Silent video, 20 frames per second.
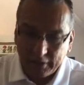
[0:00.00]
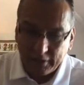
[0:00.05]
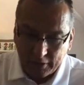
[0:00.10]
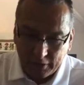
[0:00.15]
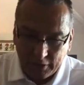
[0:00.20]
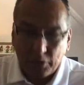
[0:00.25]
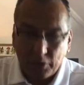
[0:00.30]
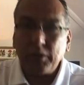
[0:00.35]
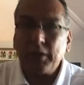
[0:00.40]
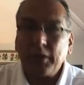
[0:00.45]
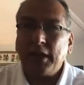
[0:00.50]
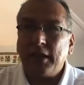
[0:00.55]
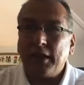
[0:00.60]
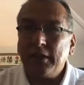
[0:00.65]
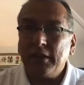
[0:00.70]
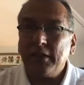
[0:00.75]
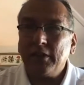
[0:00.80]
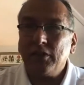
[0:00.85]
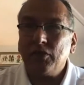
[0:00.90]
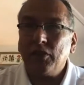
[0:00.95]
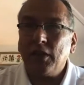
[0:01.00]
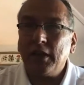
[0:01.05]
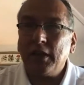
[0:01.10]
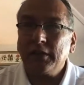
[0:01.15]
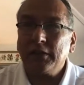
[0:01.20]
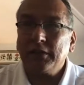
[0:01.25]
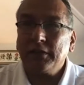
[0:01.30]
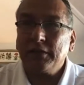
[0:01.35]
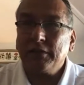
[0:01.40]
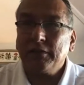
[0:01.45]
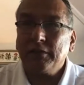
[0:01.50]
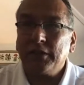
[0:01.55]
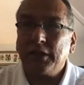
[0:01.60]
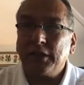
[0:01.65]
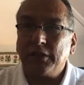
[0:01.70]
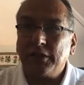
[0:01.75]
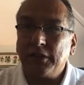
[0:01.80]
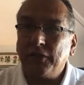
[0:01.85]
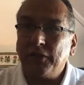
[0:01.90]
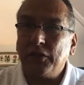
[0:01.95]
don't get into drugs,
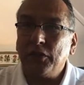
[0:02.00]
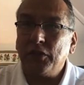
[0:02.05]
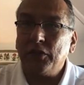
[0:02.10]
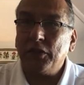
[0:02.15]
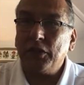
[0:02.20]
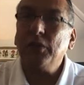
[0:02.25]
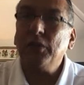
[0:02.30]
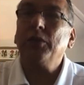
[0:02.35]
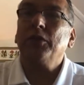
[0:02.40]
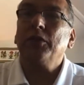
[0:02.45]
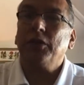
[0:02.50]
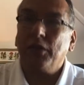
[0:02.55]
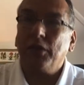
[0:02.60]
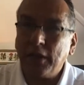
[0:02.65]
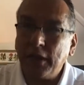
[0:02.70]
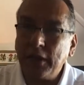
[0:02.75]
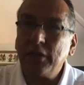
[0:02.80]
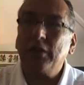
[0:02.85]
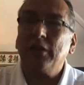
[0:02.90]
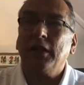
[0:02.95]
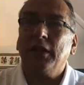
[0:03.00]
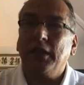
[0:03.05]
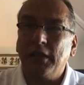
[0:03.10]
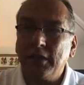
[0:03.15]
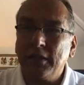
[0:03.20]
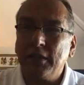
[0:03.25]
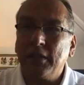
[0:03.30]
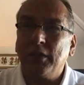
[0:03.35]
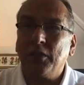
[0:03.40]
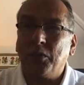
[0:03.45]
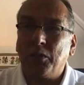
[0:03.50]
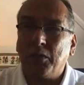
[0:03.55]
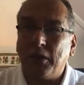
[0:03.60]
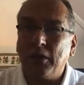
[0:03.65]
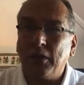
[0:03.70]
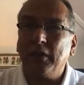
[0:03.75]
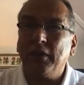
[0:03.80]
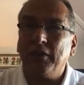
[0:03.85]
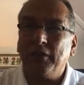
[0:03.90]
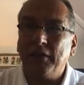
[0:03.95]
because if you do, you're entering into the
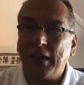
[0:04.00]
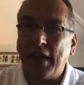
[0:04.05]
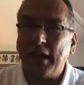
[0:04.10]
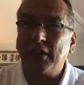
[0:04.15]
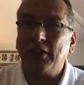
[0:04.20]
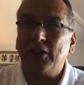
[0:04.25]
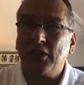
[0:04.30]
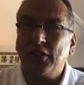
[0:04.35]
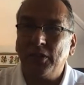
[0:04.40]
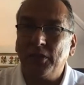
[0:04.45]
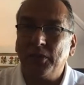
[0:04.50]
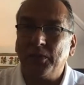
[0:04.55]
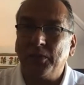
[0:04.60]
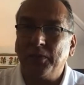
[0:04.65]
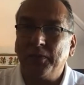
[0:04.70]
world of that too.